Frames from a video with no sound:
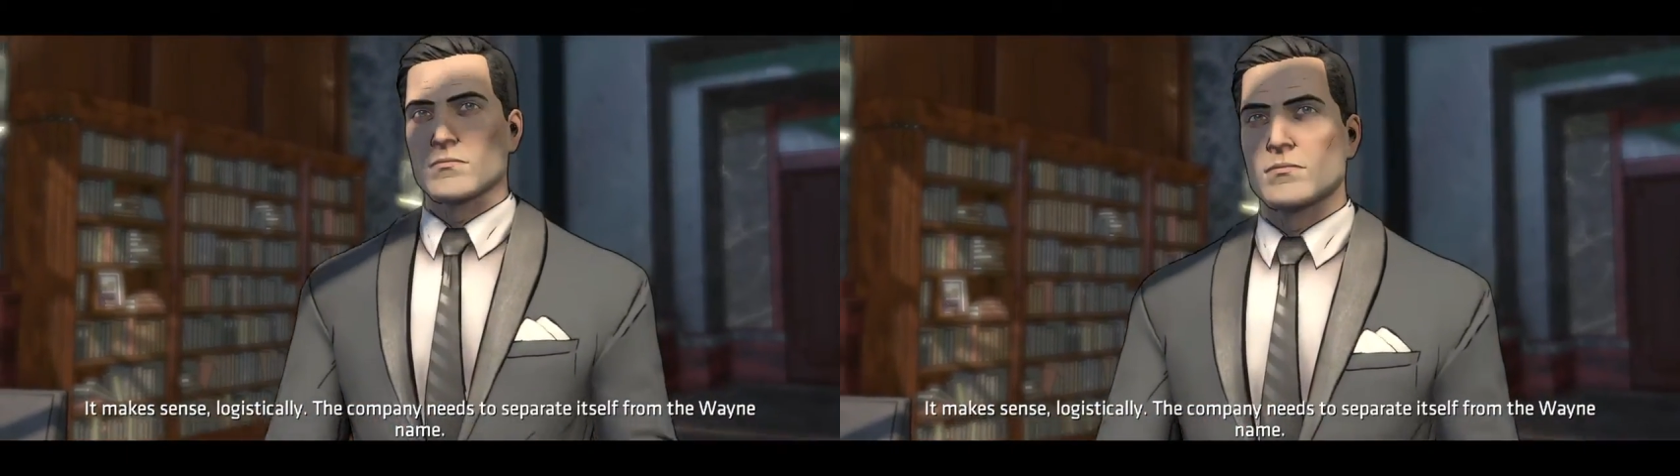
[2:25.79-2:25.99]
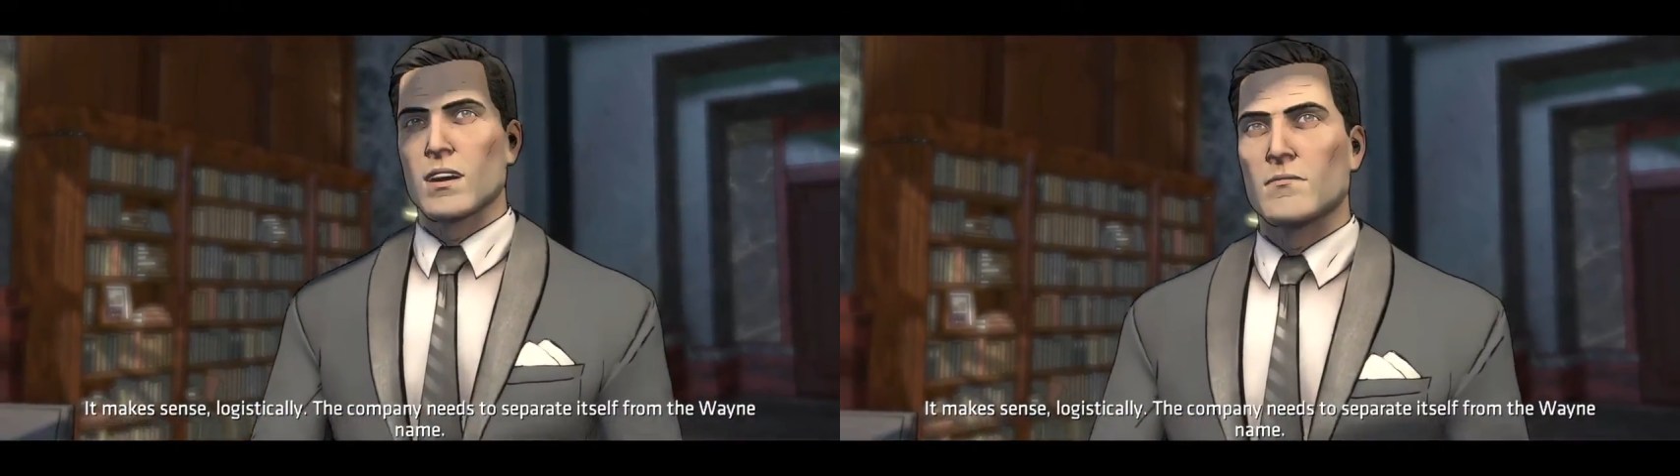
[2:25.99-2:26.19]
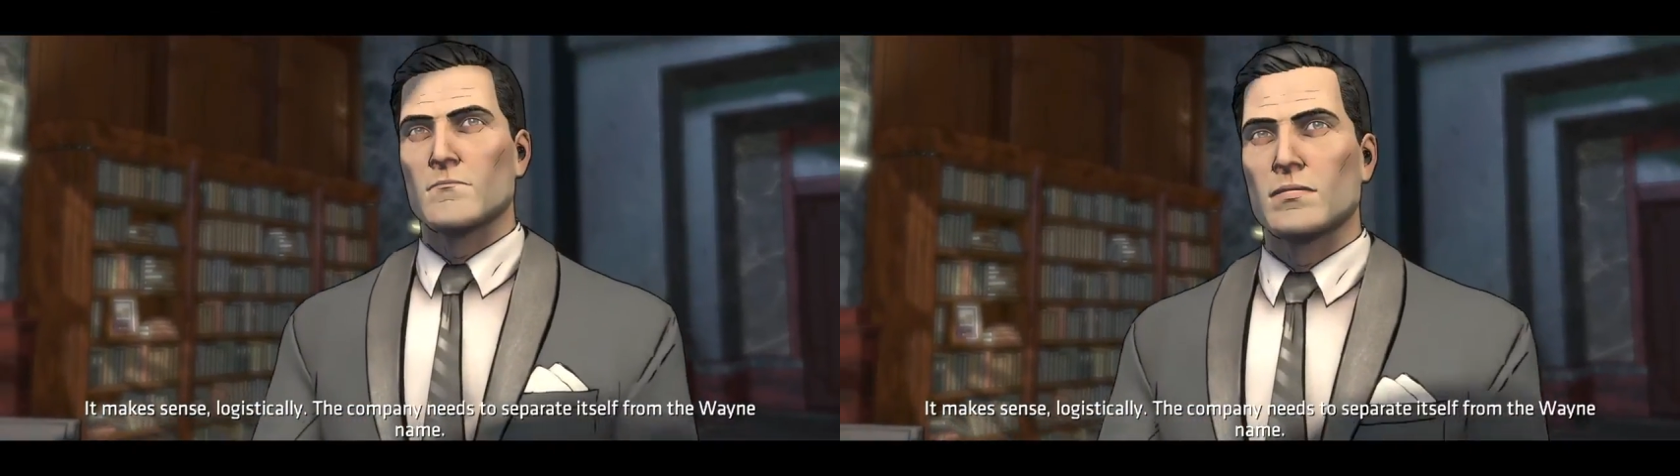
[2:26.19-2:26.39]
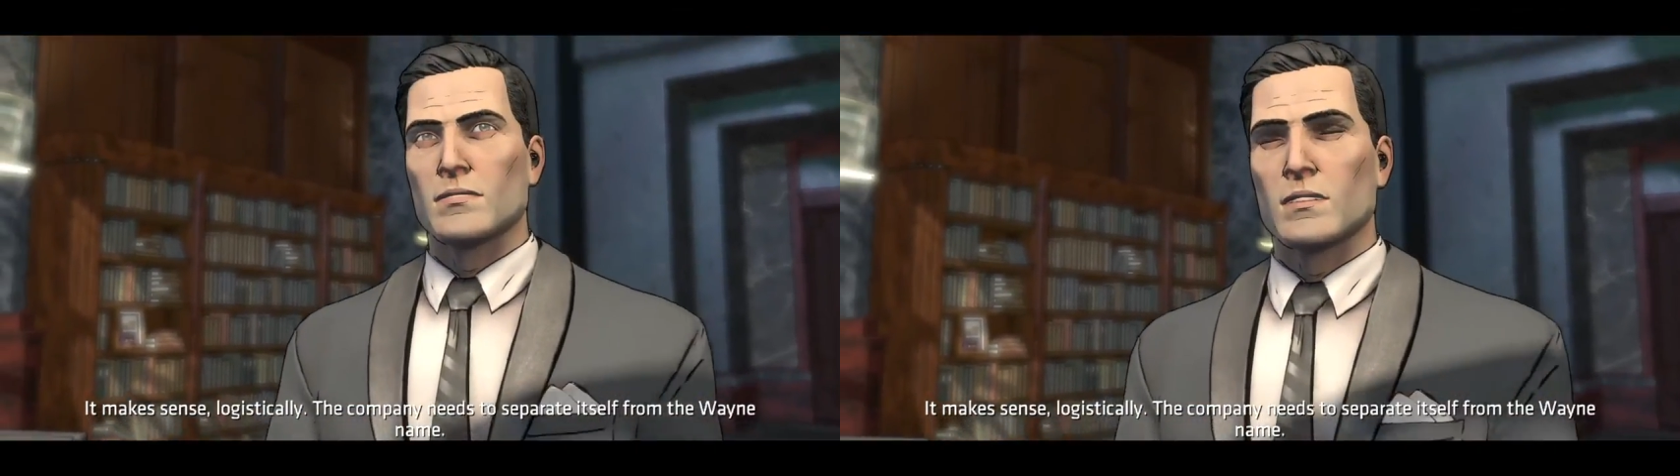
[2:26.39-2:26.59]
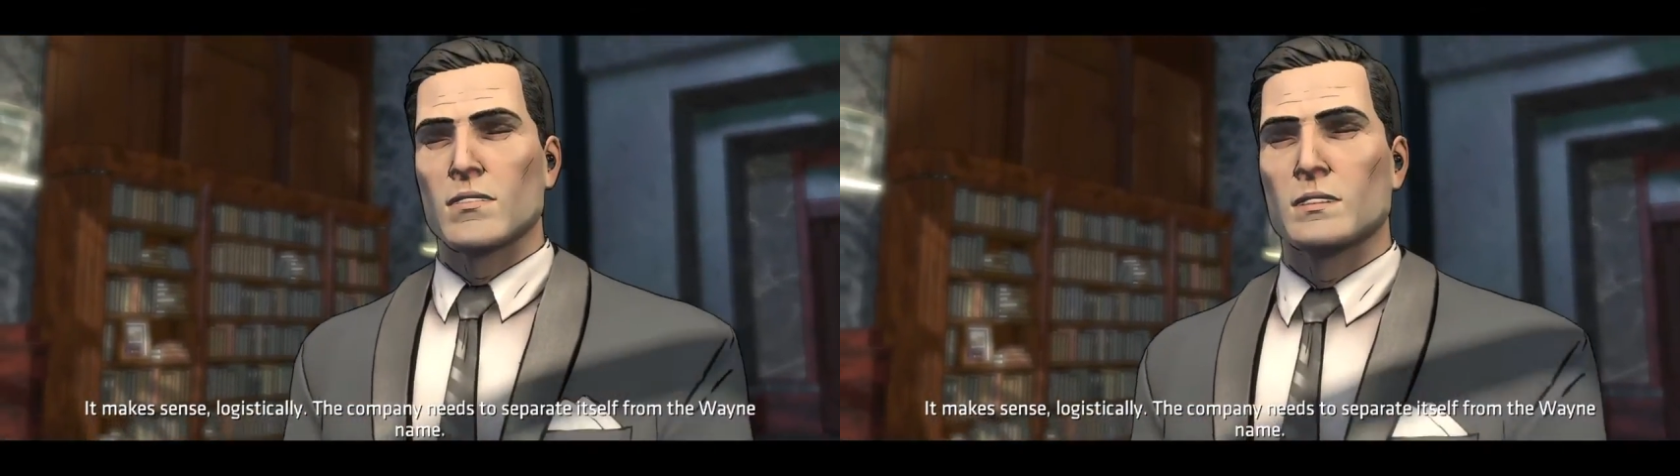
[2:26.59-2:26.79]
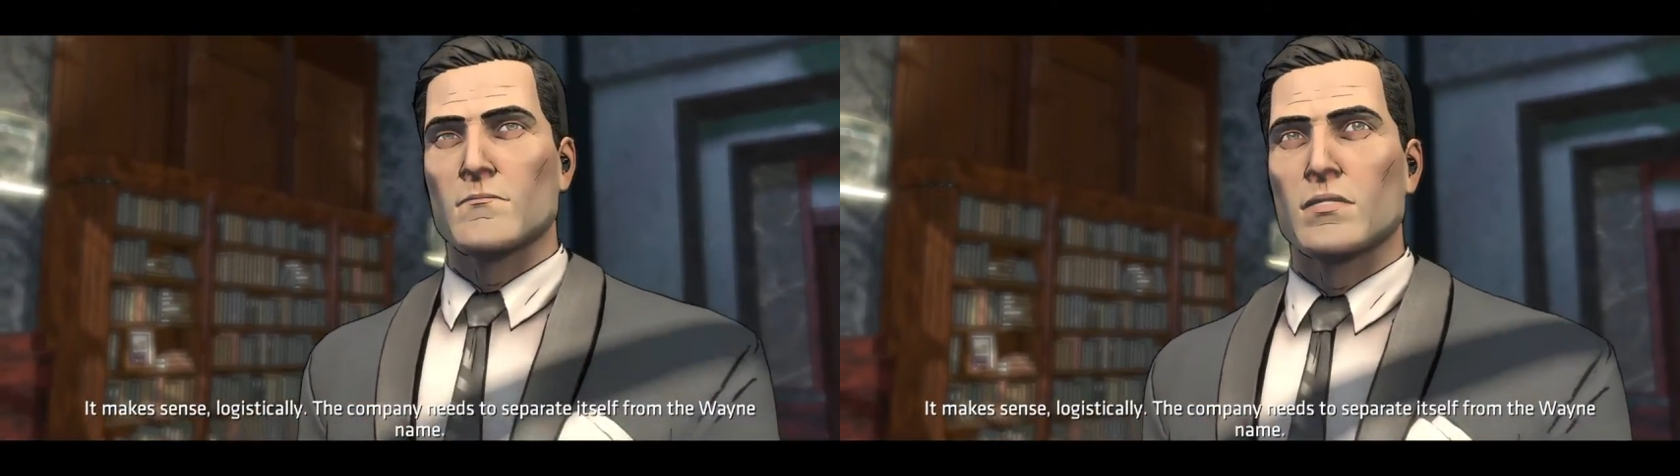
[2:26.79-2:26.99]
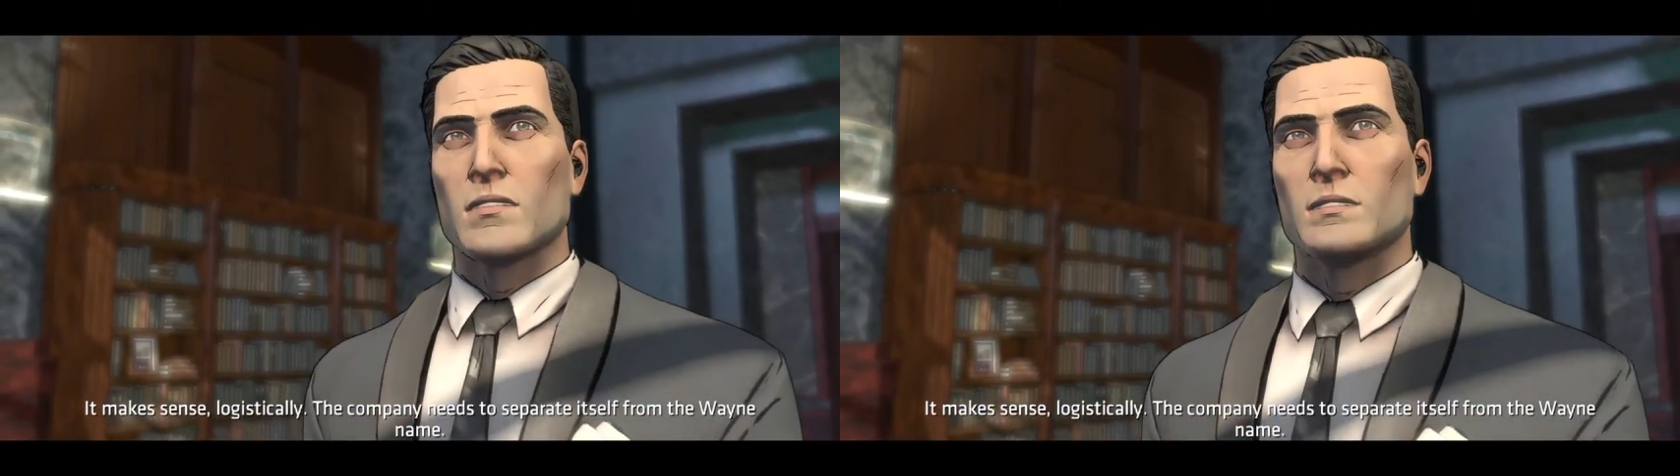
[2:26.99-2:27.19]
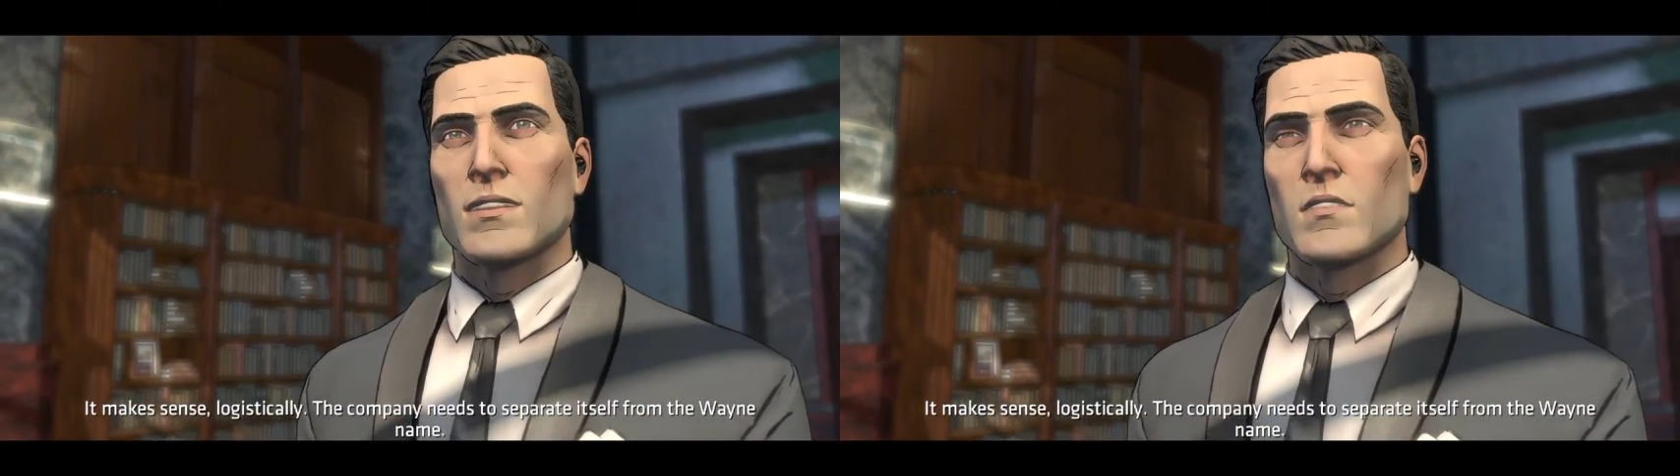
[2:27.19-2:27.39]
the company needs to separate
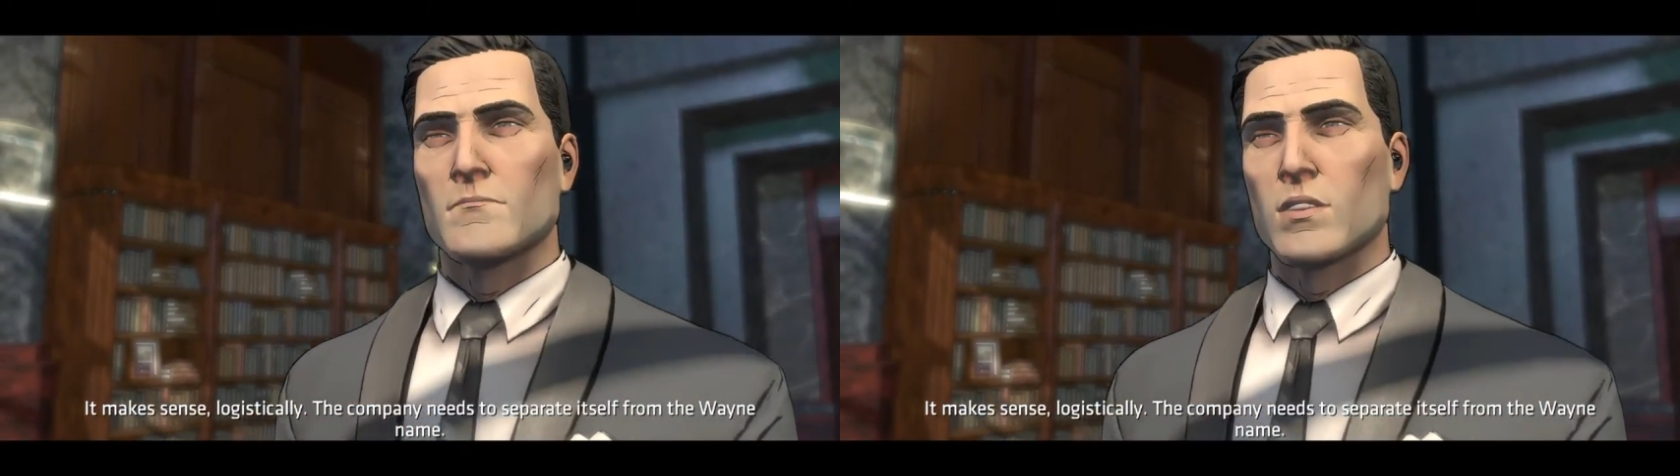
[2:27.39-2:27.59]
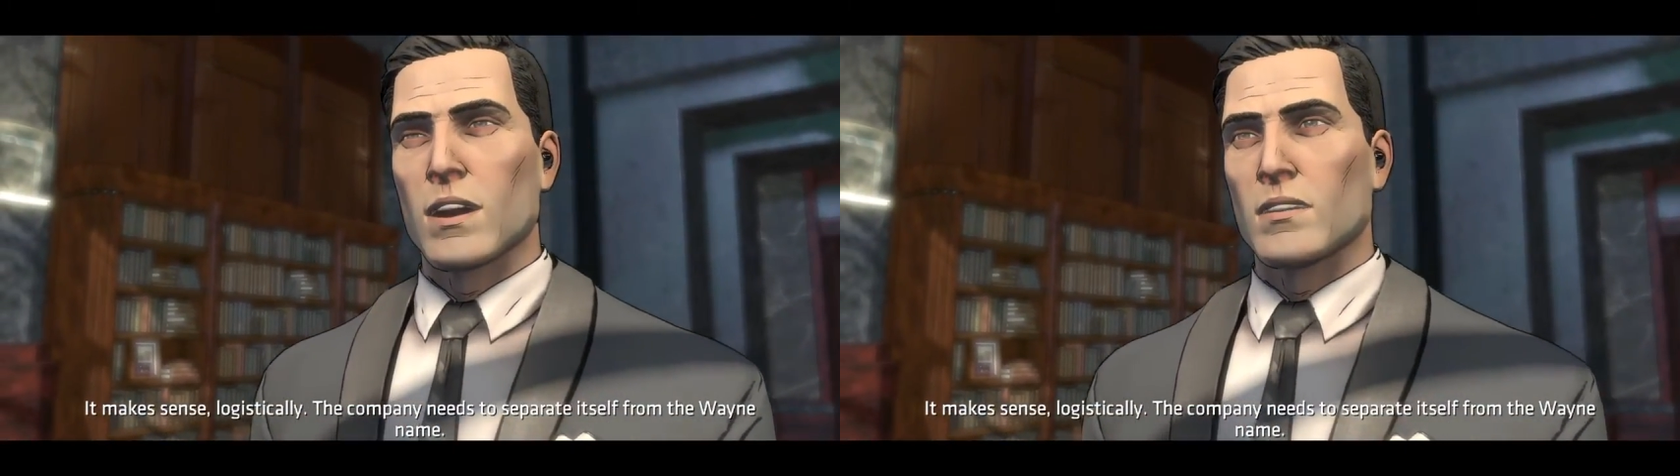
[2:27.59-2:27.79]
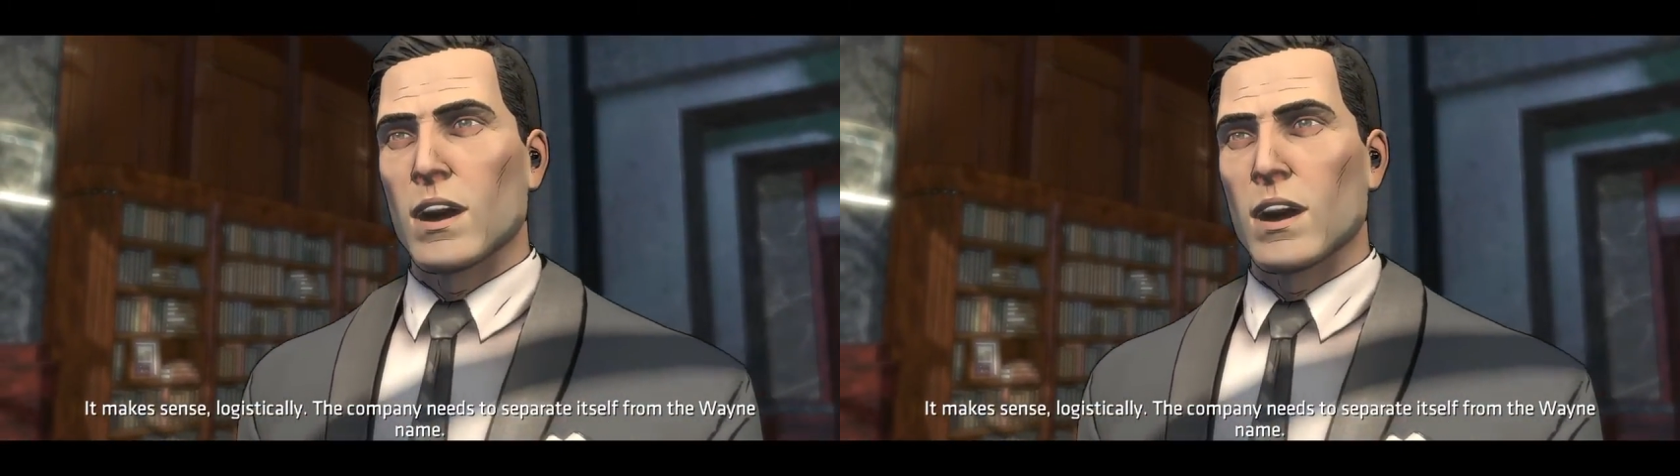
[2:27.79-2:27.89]
itself from the Wayne